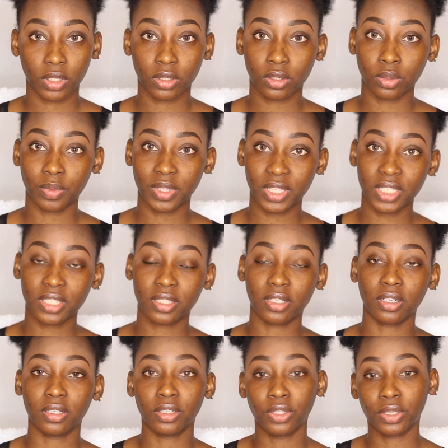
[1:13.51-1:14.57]
So with this
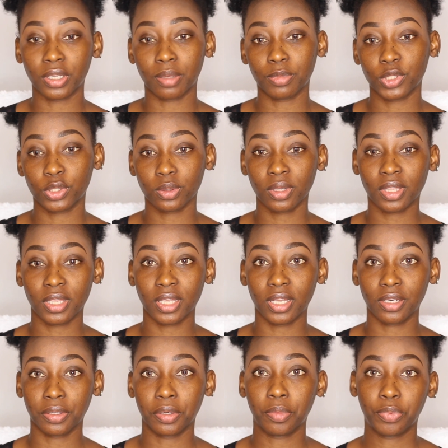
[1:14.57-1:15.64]
done, you can be sure
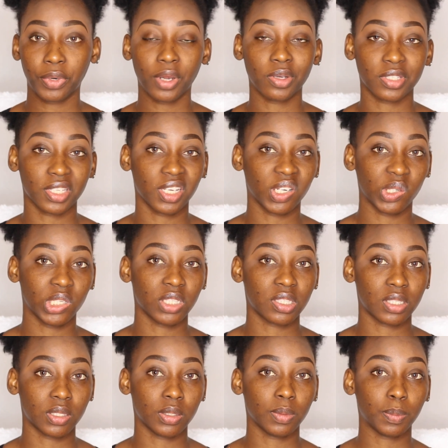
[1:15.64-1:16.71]
that your brows are going
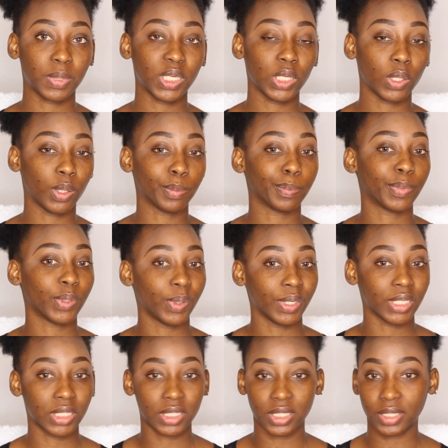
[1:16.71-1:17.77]
to be on
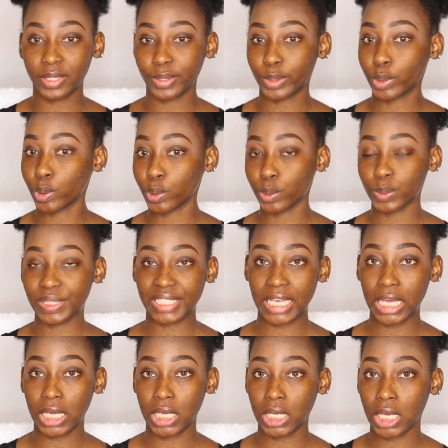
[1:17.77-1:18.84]
point the whole
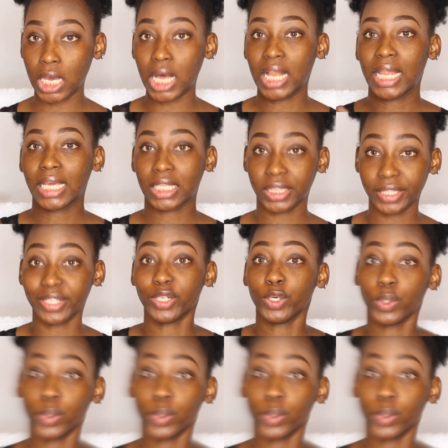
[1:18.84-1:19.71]
day. like the